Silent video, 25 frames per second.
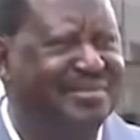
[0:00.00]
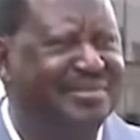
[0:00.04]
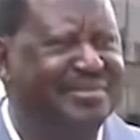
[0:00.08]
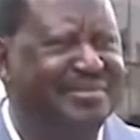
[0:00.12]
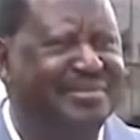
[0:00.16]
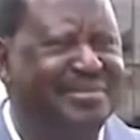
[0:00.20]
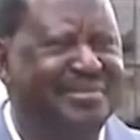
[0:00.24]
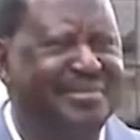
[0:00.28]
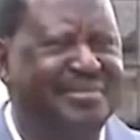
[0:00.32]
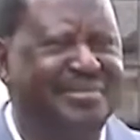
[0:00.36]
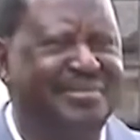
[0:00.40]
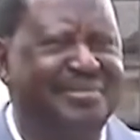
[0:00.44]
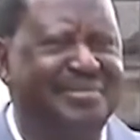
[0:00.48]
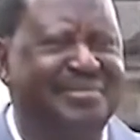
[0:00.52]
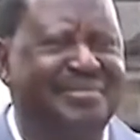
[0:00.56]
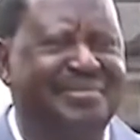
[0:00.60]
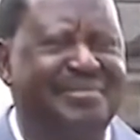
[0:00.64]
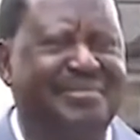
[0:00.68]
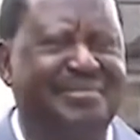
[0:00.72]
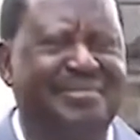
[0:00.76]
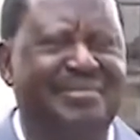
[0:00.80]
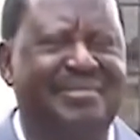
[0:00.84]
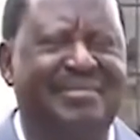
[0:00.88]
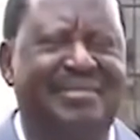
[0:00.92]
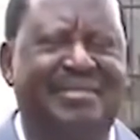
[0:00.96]

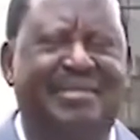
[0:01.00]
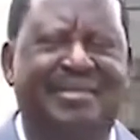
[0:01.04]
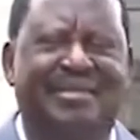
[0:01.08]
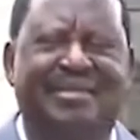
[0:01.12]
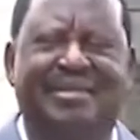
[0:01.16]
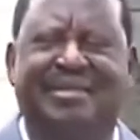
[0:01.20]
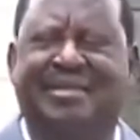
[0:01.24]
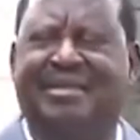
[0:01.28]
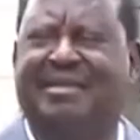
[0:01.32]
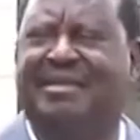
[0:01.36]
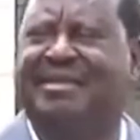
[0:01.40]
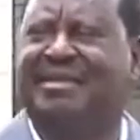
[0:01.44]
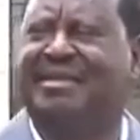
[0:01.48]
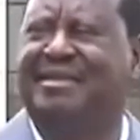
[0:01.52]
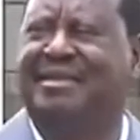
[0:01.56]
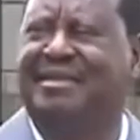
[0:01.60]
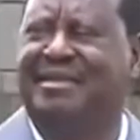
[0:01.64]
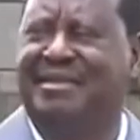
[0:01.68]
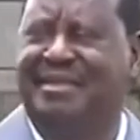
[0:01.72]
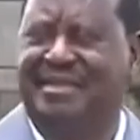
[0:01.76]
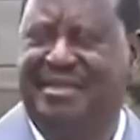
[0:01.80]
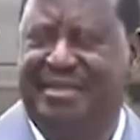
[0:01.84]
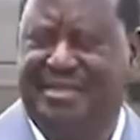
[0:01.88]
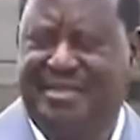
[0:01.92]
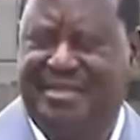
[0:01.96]

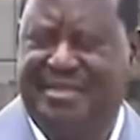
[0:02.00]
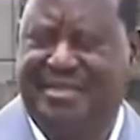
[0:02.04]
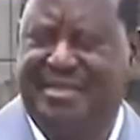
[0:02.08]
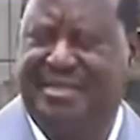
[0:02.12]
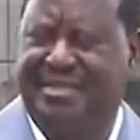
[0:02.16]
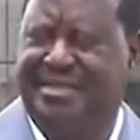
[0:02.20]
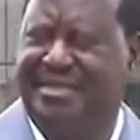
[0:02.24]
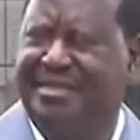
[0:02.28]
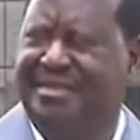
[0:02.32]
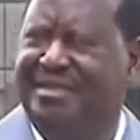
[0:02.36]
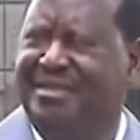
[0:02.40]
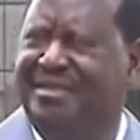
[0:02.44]
No one is speaking in this clip.